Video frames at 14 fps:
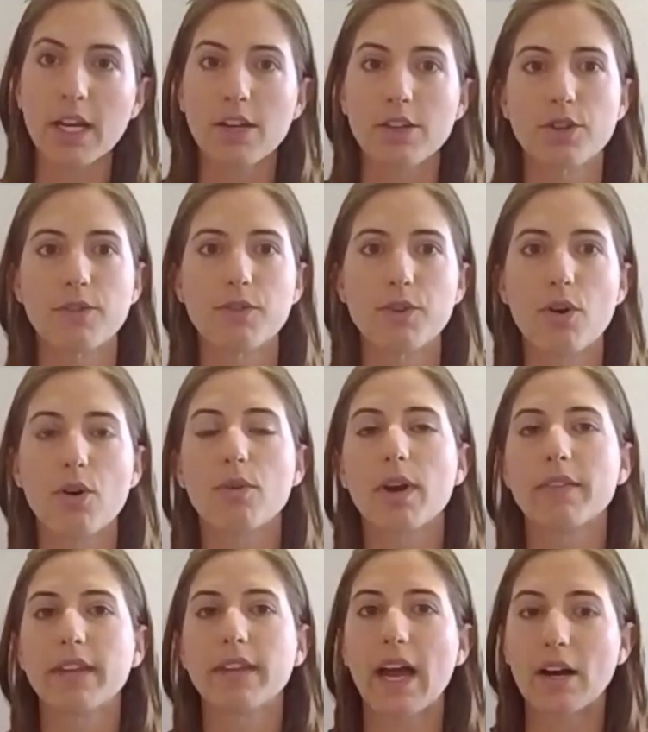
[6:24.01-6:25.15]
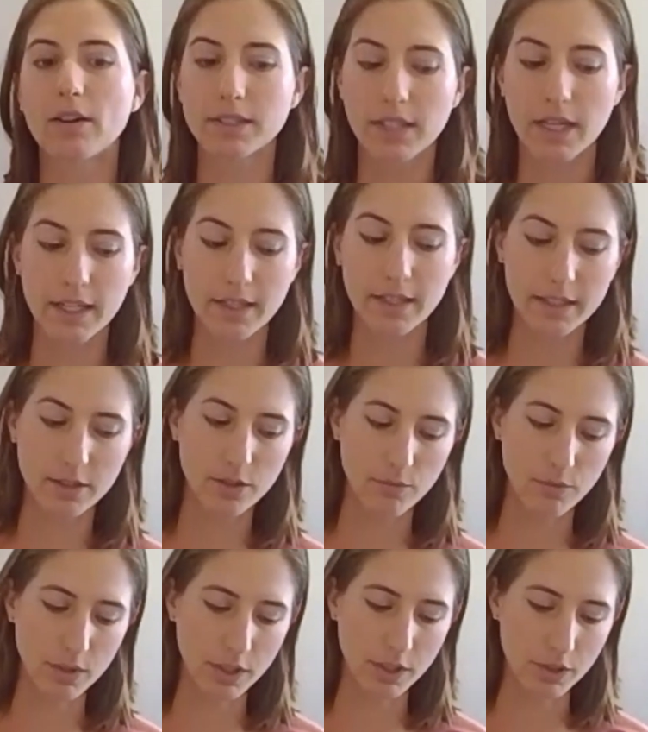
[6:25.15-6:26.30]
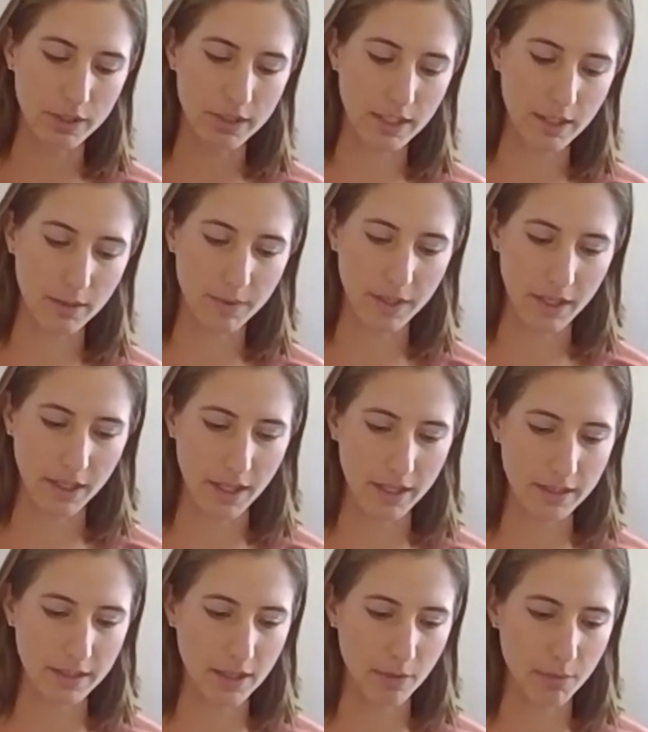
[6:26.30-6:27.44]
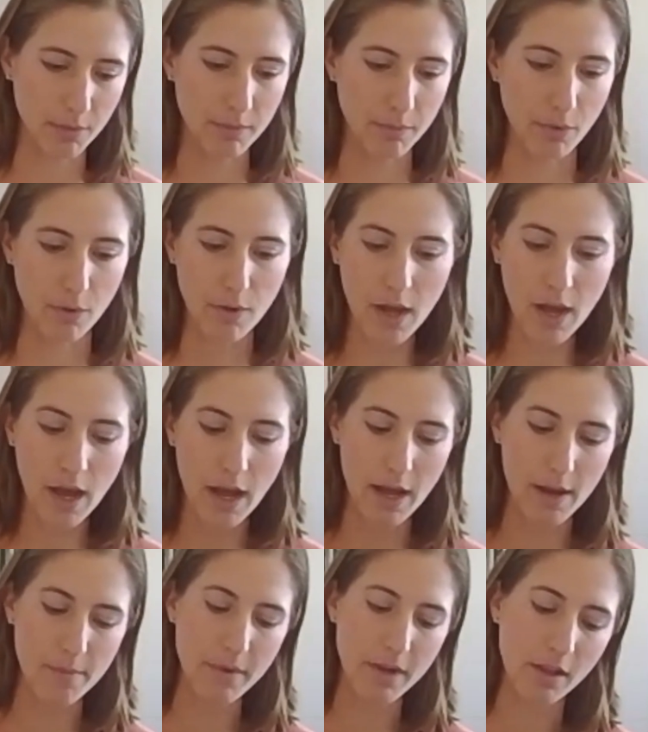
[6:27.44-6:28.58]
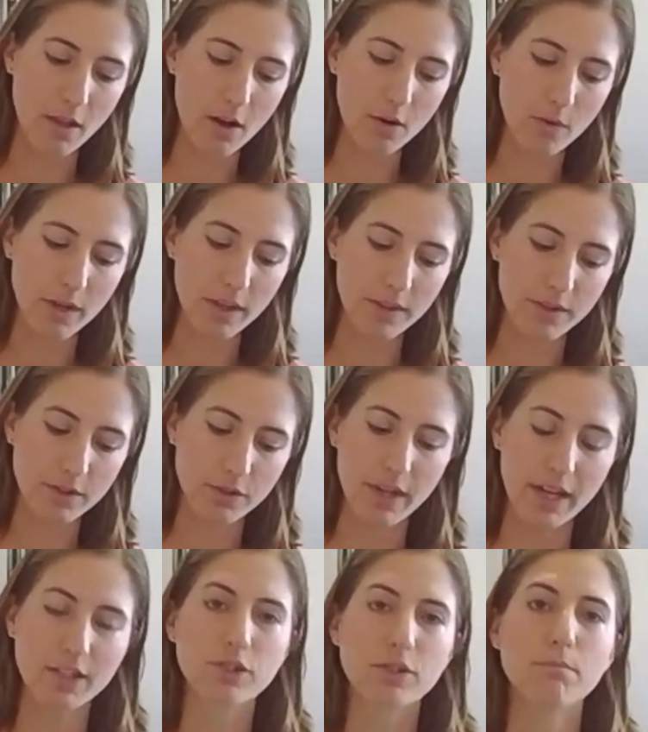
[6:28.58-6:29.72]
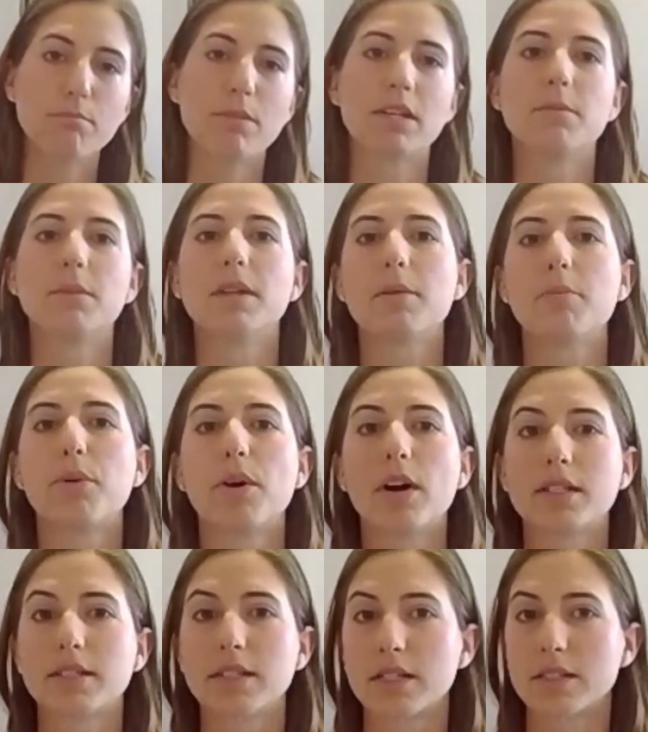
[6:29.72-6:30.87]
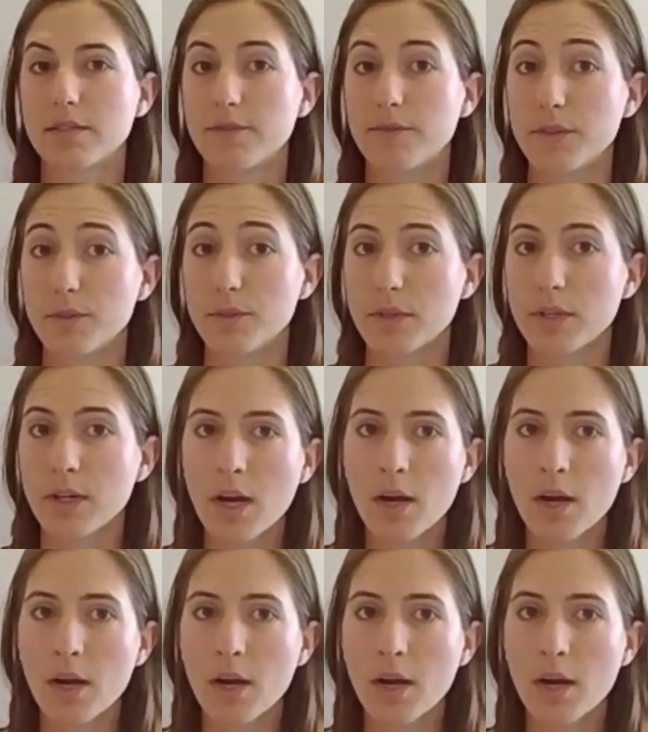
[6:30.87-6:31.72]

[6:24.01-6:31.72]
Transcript: So if you go around the outside, that's a really good tip that I like to tell people. So that's your minimally processed food.